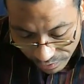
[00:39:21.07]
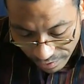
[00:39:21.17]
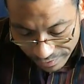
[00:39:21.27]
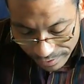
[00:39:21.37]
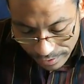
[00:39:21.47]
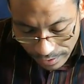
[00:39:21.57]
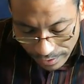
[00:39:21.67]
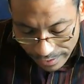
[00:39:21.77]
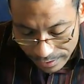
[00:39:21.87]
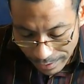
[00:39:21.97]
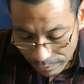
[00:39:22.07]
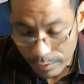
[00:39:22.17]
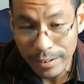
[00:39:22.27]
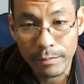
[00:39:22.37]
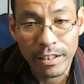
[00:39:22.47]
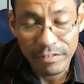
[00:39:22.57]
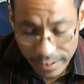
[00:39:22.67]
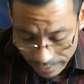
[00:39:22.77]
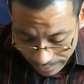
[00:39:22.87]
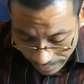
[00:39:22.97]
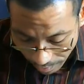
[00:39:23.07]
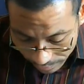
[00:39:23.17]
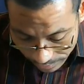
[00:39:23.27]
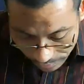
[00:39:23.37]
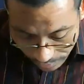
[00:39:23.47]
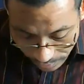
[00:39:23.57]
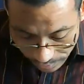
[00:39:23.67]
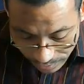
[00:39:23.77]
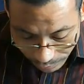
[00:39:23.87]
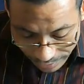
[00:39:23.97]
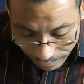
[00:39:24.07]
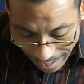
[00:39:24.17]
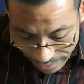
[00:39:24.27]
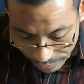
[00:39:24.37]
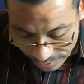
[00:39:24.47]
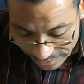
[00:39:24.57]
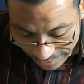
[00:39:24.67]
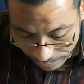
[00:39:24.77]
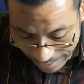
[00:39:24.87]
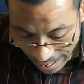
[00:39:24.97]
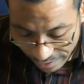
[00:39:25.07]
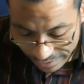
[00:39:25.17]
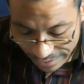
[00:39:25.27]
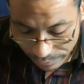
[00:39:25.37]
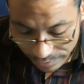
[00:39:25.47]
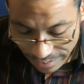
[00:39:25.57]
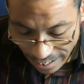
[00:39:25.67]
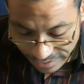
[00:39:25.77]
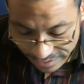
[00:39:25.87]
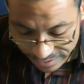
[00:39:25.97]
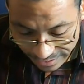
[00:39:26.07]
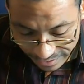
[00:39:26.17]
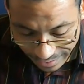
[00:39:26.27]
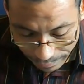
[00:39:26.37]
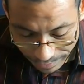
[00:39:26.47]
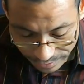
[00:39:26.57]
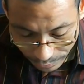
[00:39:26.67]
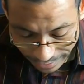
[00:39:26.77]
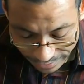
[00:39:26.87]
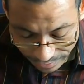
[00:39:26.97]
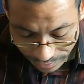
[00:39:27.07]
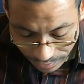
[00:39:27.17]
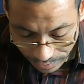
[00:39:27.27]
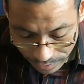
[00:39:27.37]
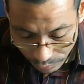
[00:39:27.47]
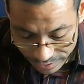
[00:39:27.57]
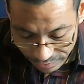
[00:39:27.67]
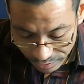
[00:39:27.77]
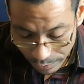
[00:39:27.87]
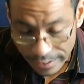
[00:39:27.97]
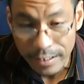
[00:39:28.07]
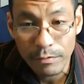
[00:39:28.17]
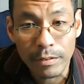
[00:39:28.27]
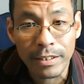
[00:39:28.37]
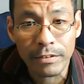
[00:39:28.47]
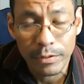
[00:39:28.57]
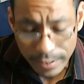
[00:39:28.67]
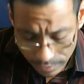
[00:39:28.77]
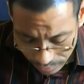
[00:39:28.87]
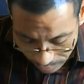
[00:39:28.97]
forever. His might will be uplifted in honor. The wicked man will see and be angry. He will gnash his teeth and melt away. The wish of the wicked will be ruined.